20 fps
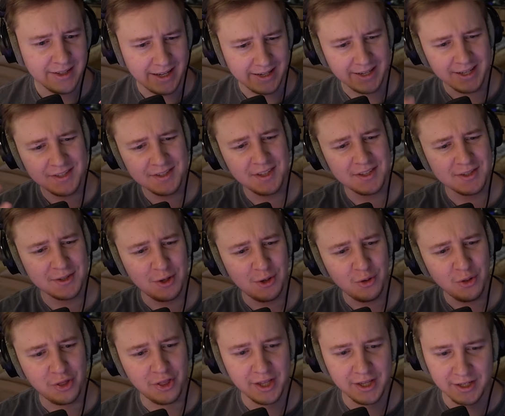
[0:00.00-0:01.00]
I guess this whole
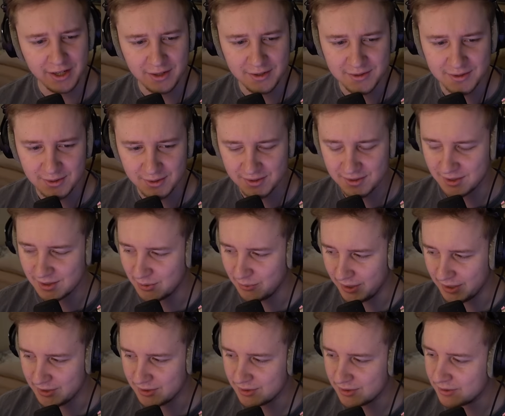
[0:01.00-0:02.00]
thing answers the
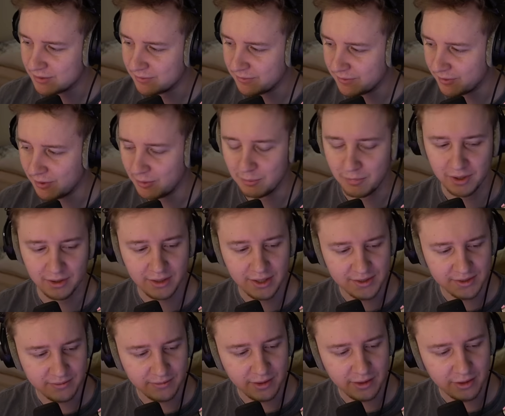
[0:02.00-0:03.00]
question from my
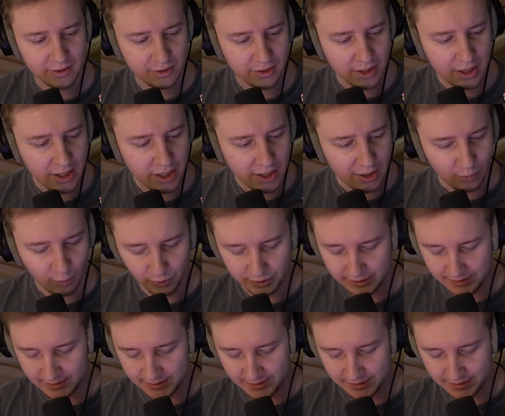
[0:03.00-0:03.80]
last video when I